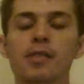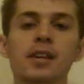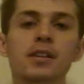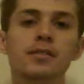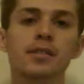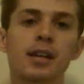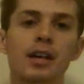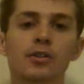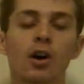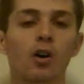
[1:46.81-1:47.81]
These
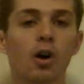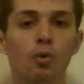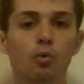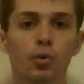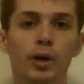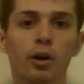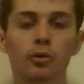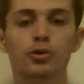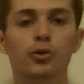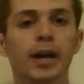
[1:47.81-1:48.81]
things are all real,
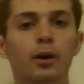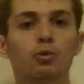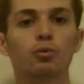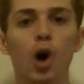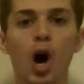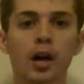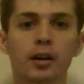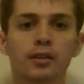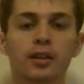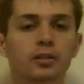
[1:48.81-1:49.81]
just like a rock.
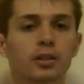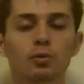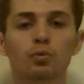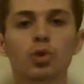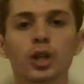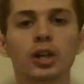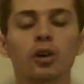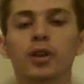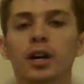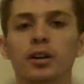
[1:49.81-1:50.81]
They're
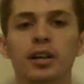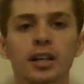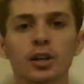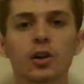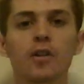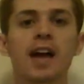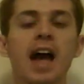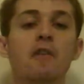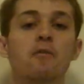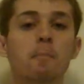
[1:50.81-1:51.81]
real, they're here, they
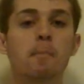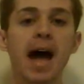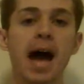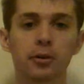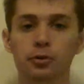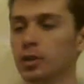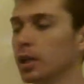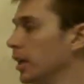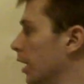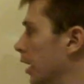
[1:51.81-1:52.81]
have mass.
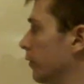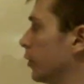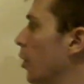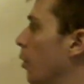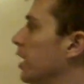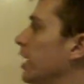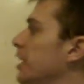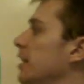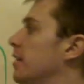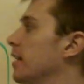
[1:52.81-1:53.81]
If you know
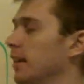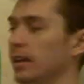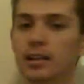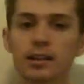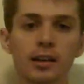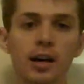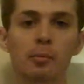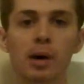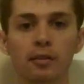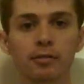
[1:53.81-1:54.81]
anything
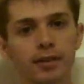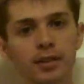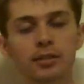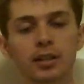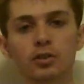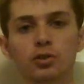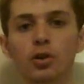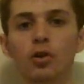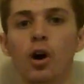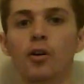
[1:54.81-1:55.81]
about physics,
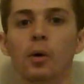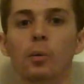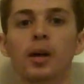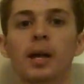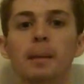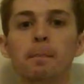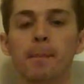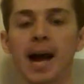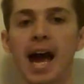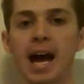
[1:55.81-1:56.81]
you'll know that when a
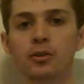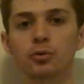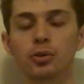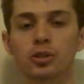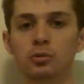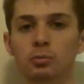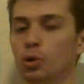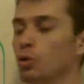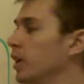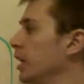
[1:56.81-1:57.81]
mass is
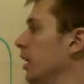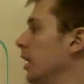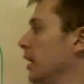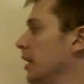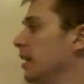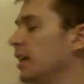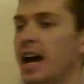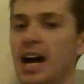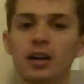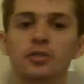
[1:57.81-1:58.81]
moving, it
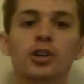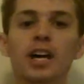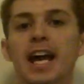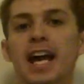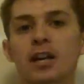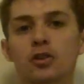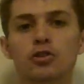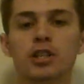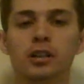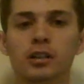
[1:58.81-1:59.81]
has
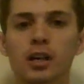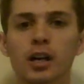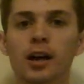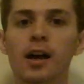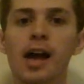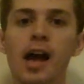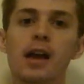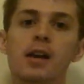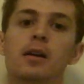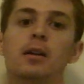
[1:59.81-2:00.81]
energy.
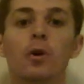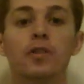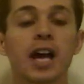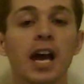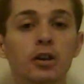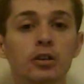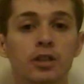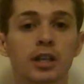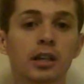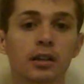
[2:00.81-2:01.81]
And the
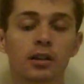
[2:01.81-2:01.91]
energy